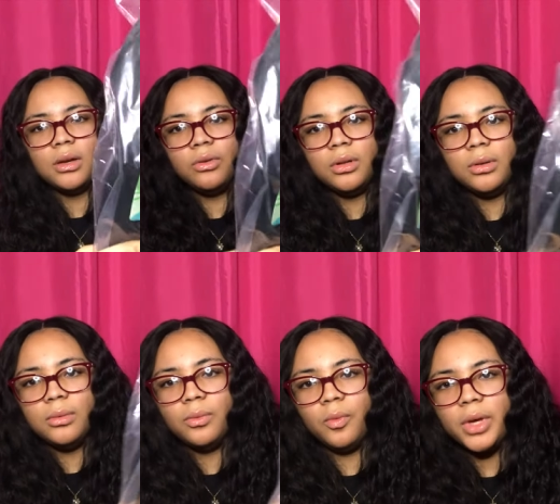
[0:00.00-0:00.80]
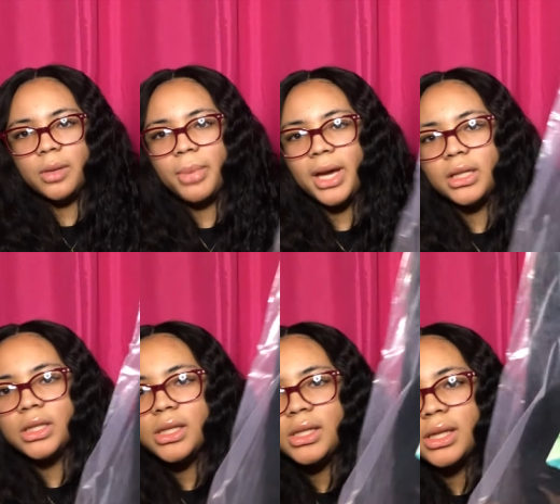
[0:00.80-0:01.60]
on the wig
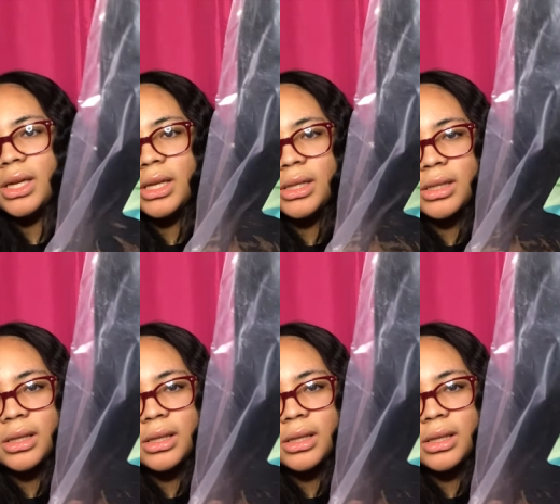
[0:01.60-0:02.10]
packaging it says